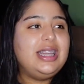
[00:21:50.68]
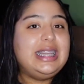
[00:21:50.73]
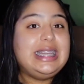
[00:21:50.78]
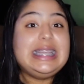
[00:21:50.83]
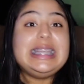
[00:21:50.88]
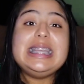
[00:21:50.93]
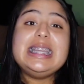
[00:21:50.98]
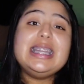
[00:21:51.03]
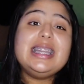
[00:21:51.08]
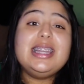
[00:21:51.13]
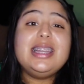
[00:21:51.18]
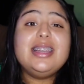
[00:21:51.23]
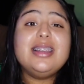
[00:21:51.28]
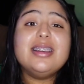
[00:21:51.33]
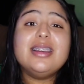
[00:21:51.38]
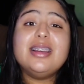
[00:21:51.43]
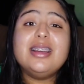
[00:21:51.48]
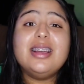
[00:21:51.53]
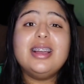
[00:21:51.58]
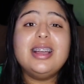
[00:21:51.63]

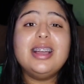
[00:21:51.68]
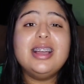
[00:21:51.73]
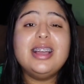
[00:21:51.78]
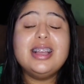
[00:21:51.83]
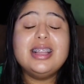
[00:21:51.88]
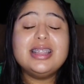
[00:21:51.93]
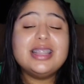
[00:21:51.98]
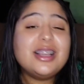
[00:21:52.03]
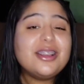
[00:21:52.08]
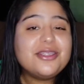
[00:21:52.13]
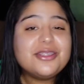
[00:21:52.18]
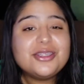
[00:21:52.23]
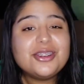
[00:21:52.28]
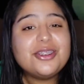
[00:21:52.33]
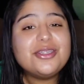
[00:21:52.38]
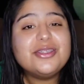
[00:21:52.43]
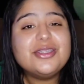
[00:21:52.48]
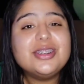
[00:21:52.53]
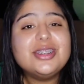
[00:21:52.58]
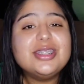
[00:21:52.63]
eating
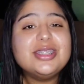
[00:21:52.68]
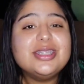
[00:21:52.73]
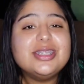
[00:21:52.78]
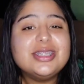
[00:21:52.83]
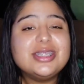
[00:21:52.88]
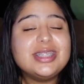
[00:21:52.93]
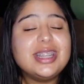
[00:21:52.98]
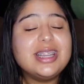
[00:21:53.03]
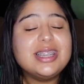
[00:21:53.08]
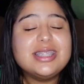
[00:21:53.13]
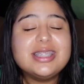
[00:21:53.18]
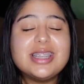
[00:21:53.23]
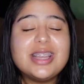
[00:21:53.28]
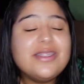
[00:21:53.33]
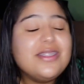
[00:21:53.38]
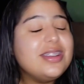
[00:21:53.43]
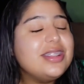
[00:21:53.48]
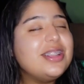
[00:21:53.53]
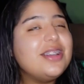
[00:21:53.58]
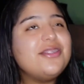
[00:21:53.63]
leftovers,
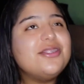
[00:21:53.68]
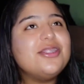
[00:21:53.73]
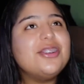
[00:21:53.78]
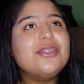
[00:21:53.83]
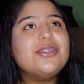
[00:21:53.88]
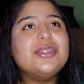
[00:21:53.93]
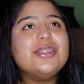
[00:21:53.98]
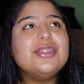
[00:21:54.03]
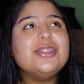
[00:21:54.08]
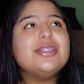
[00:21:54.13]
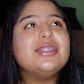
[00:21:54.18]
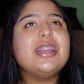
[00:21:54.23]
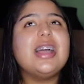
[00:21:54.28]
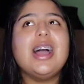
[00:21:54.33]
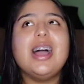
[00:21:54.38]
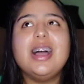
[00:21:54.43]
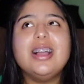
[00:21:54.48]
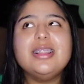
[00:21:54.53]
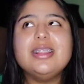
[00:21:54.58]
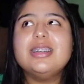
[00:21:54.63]
Thanksgiving leftovers,
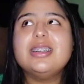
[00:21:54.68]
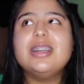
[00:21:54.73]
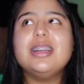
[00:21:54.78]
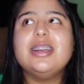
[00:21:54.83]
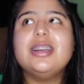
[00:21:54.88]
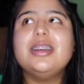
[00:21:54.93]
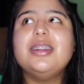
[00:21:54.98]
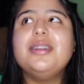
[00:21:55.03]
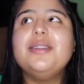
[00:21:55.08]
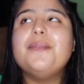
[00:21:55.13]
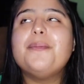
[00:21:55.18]
hella good.